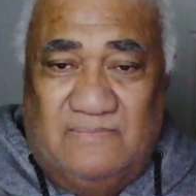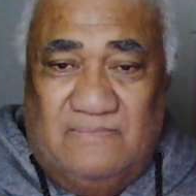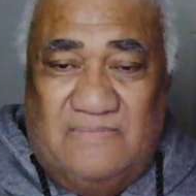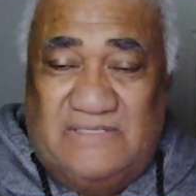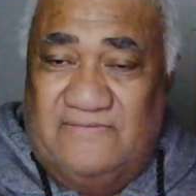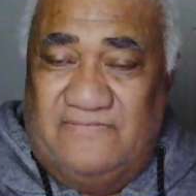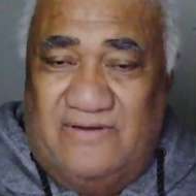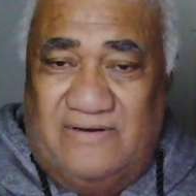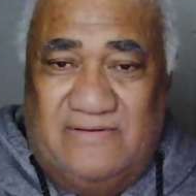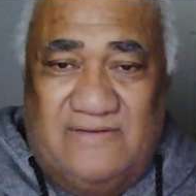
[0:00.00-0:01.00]
It's a
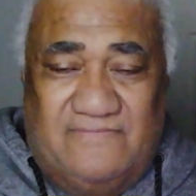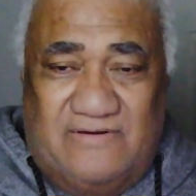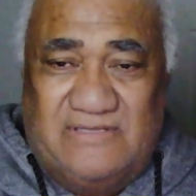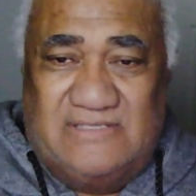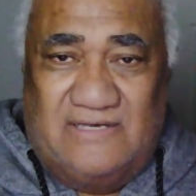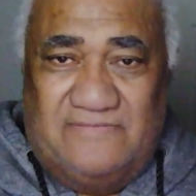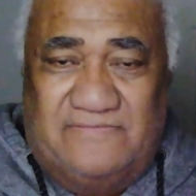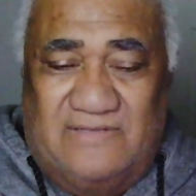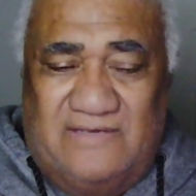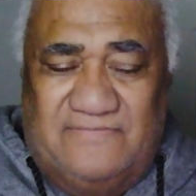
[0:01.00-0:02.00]
very, very tough
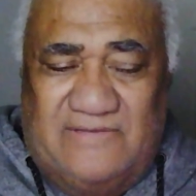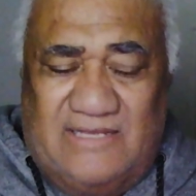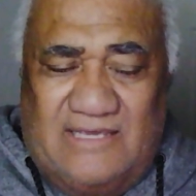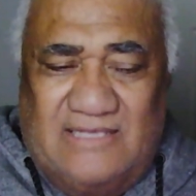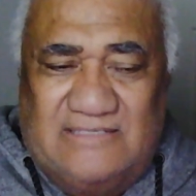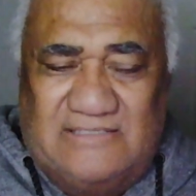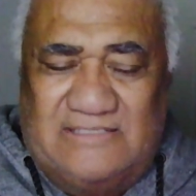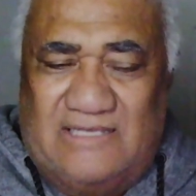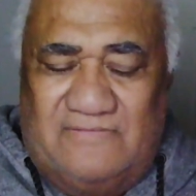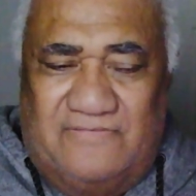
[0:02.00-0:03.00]
life, and I can say it's
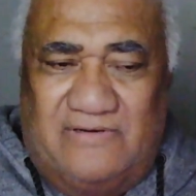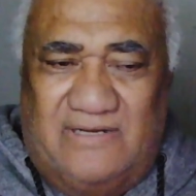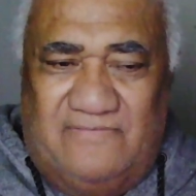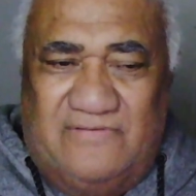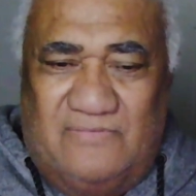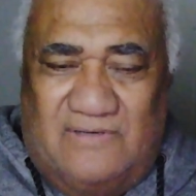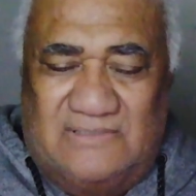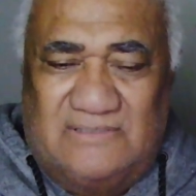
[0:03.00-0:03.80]
not for everyone,